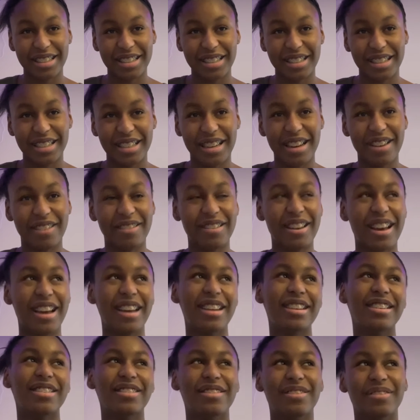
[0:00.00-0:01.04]
you know,
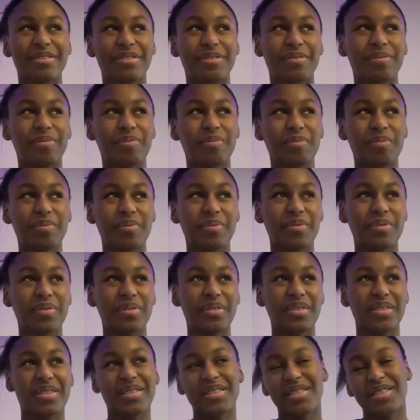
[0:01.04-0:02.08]
kind of
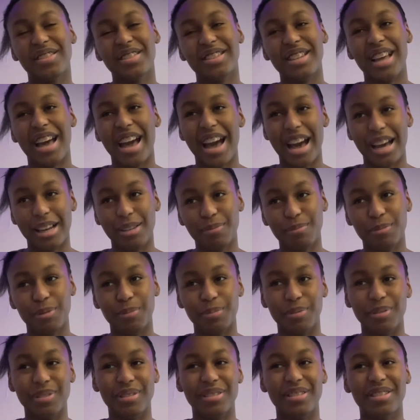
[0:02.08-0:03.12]

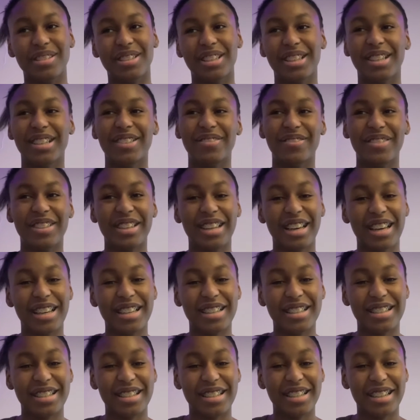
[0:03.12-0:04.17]
admirable
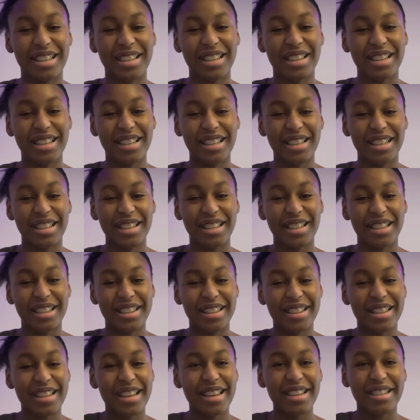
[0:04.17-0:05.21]
because
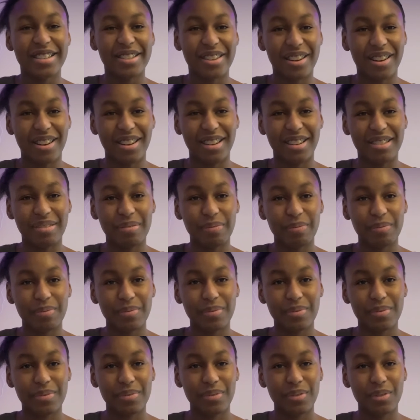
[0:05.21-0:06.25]
they saw
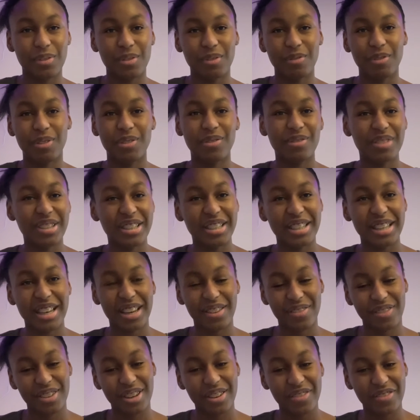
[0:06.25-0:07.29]
what we
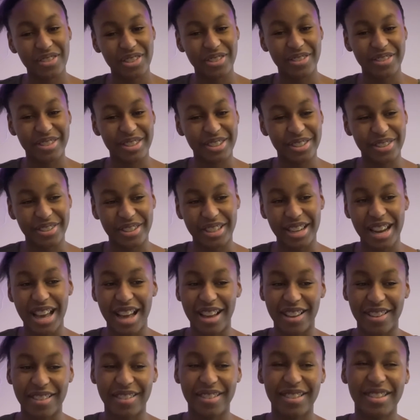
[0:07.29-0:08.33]
have come to enjoy
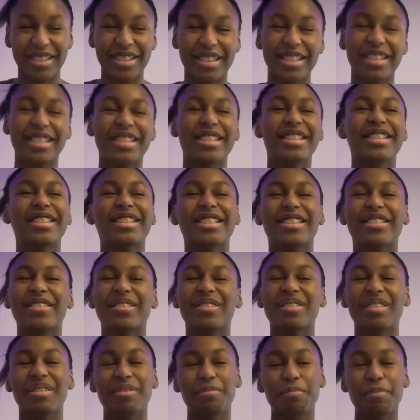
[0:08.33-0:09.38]
now.
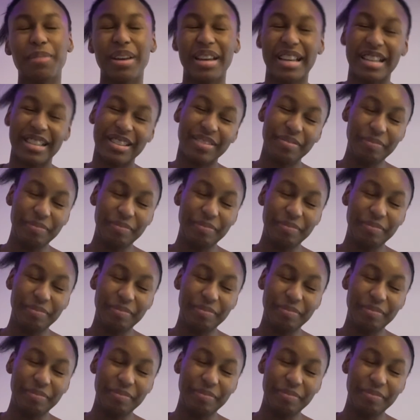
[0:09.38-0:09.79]
But